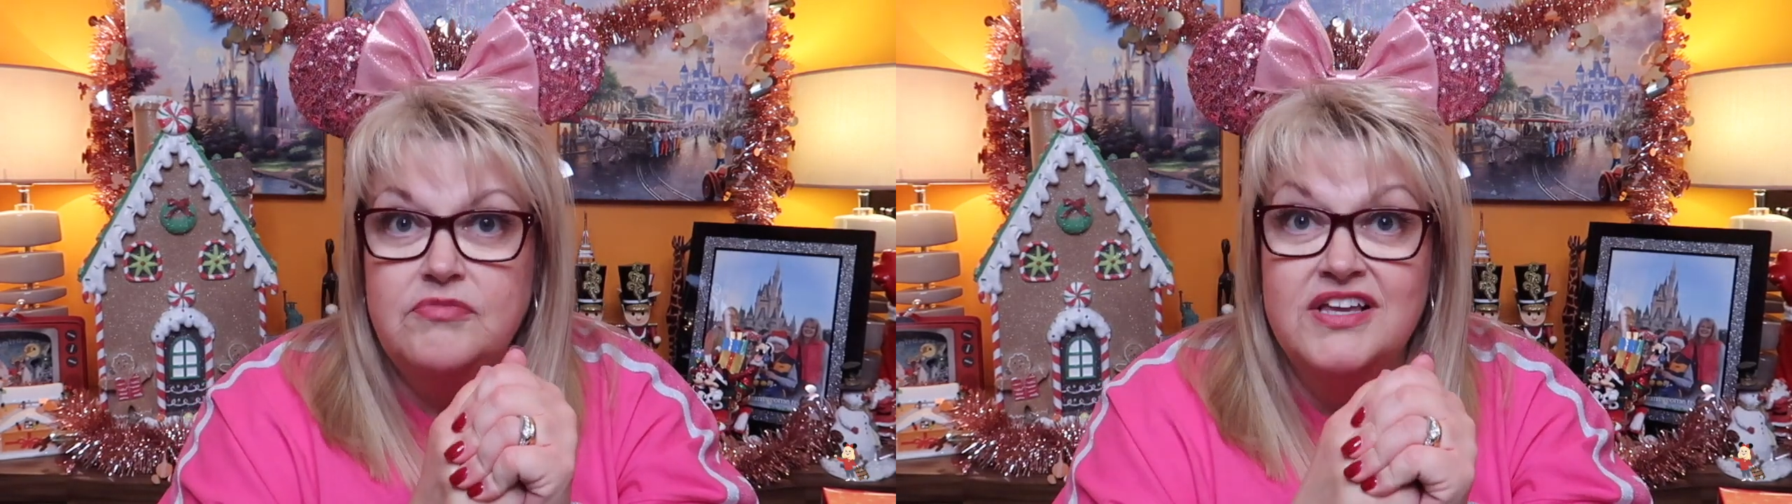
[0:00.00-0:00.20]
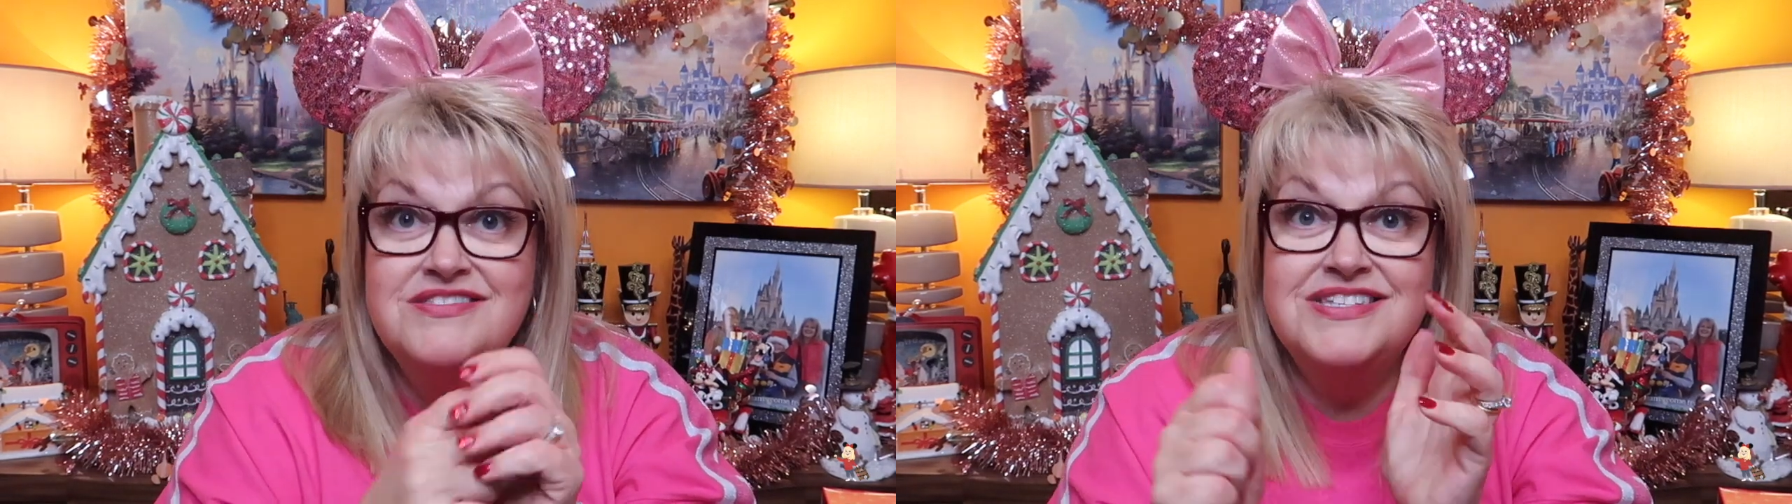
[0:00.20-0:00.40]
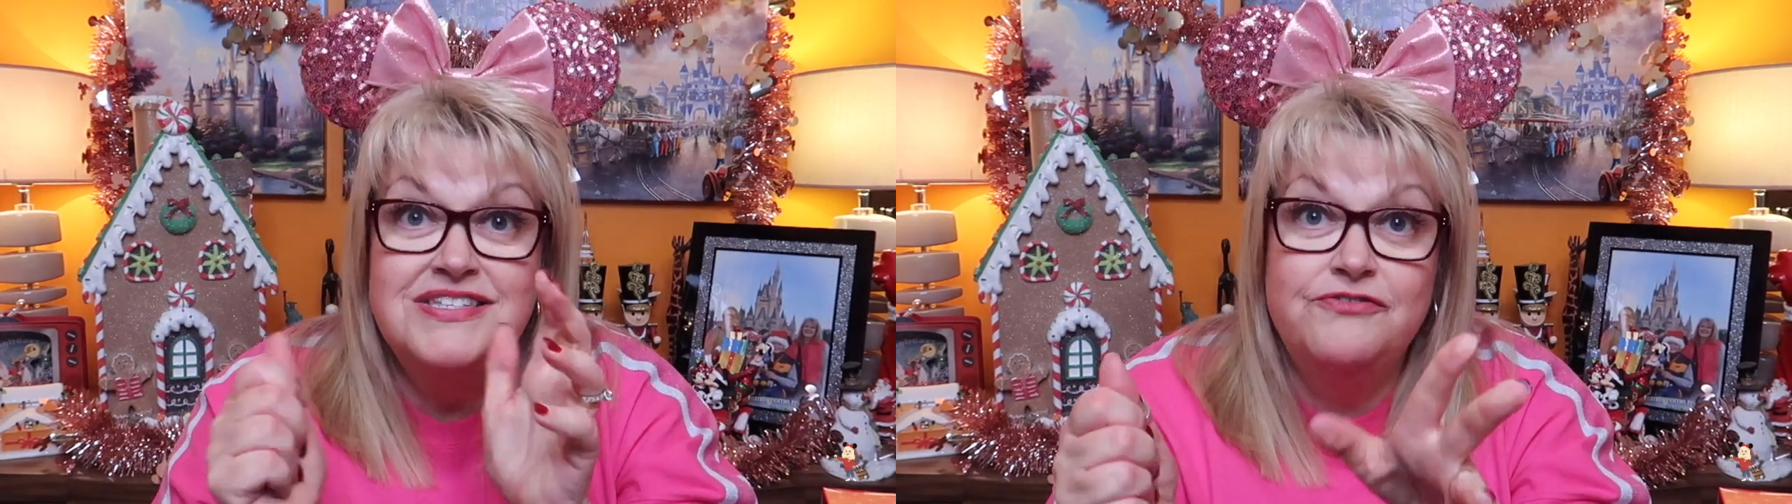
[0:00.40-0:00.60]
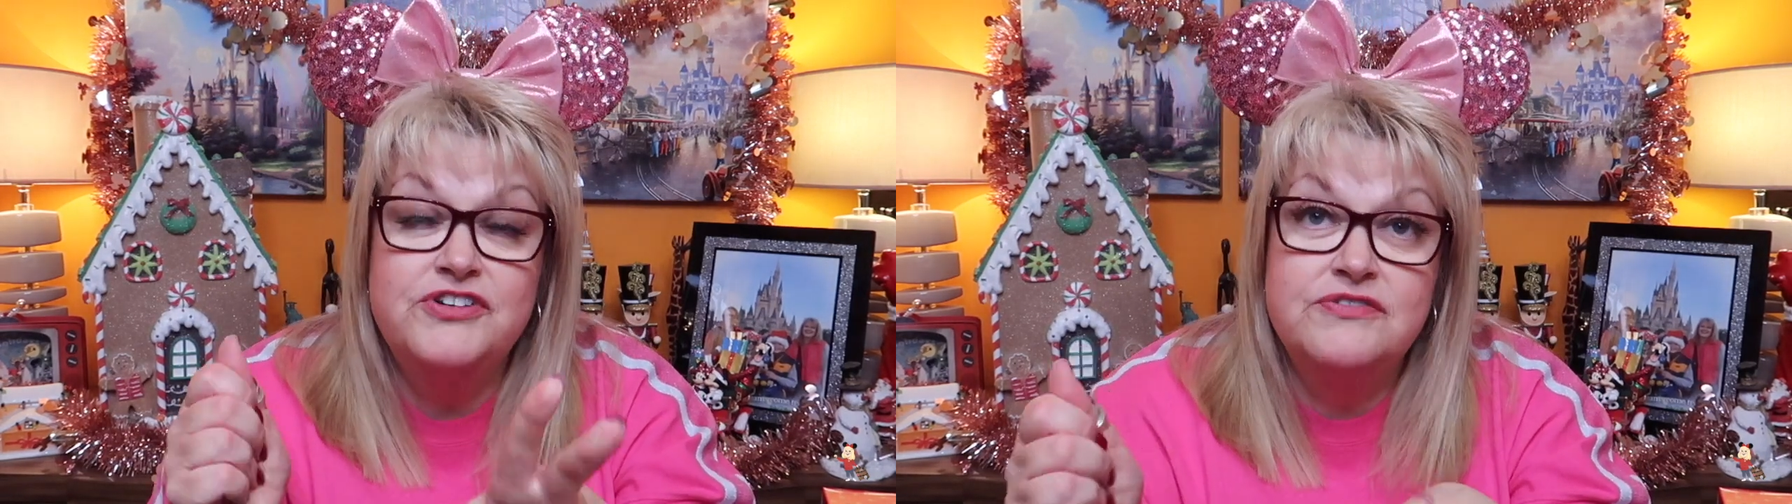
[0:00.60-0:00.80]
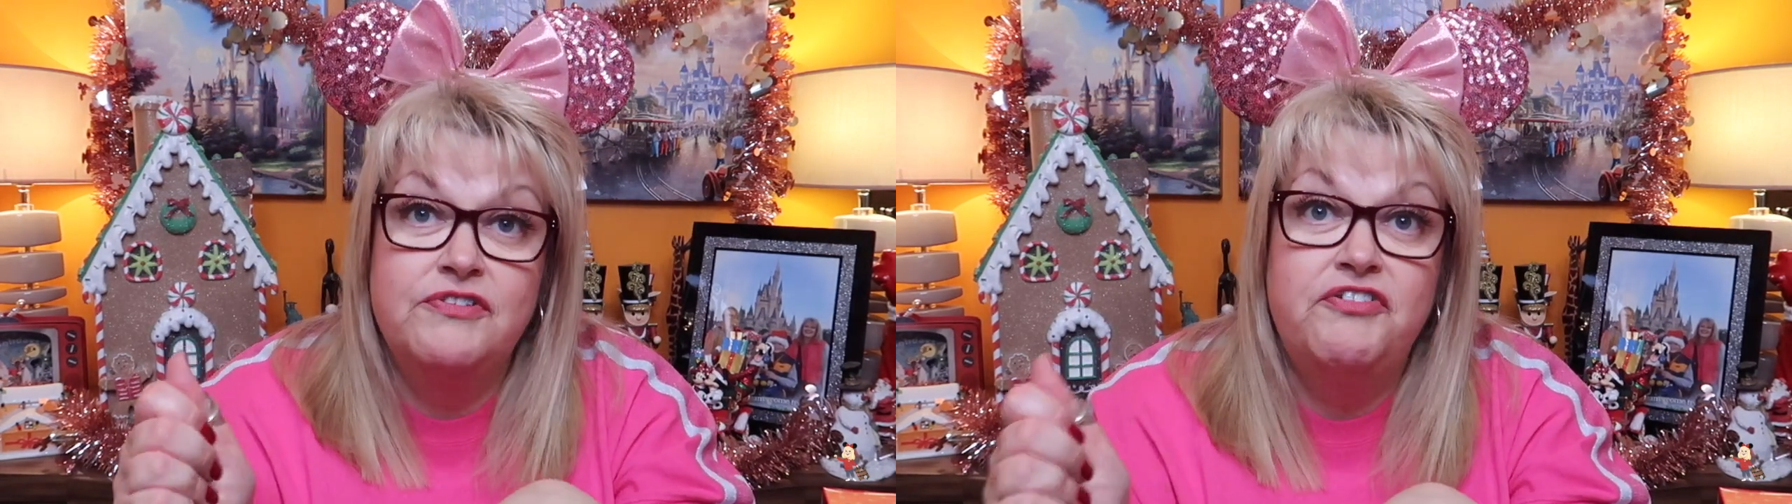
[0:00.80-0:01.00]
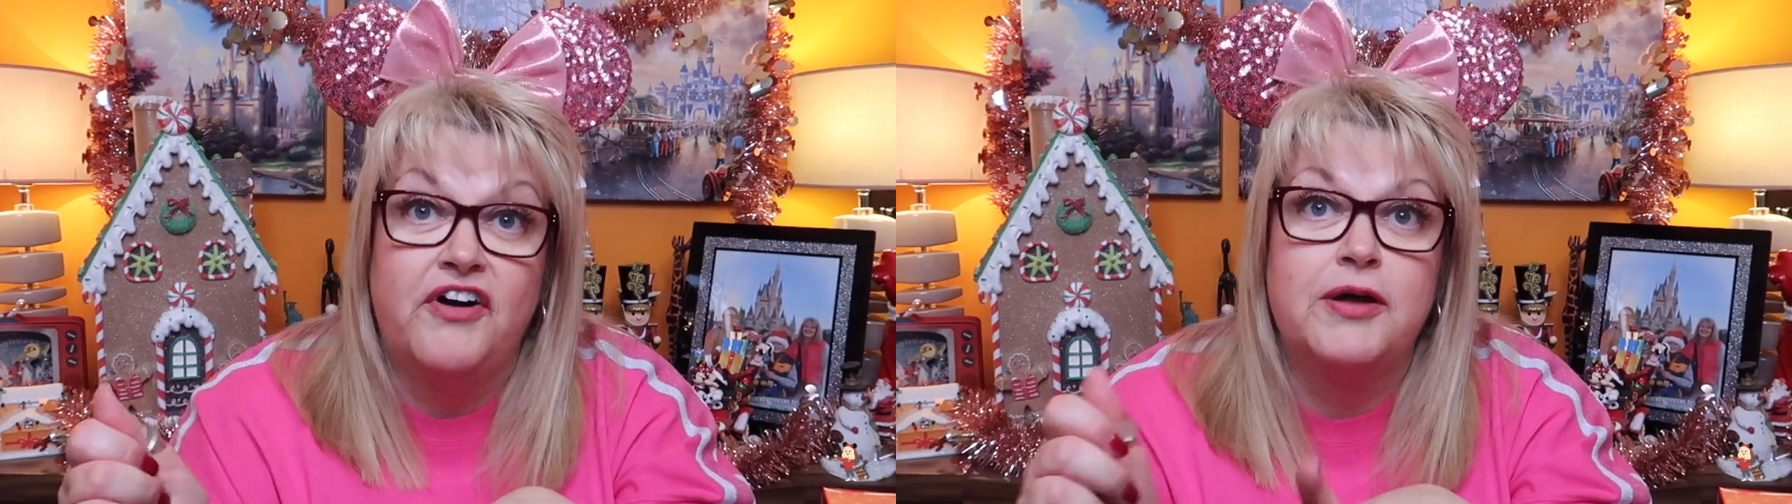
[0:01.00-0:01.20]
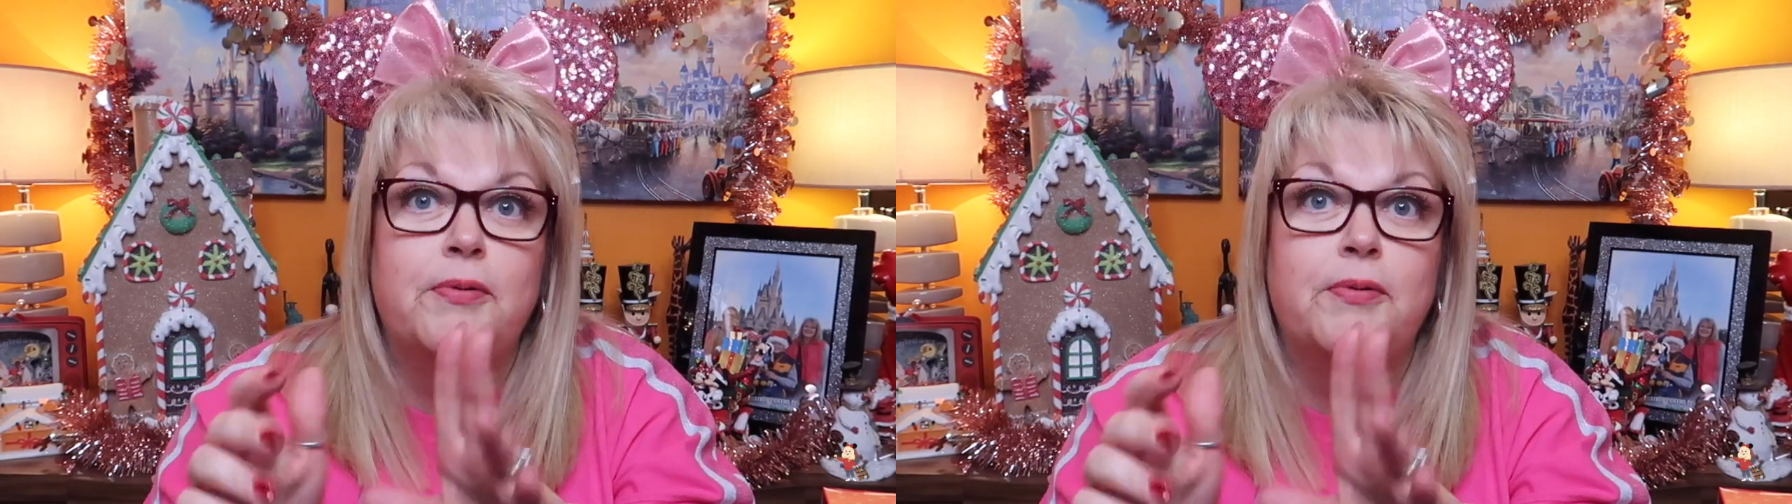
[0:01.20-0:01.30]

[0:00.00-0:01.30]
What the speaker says: and sitting in front of a fire,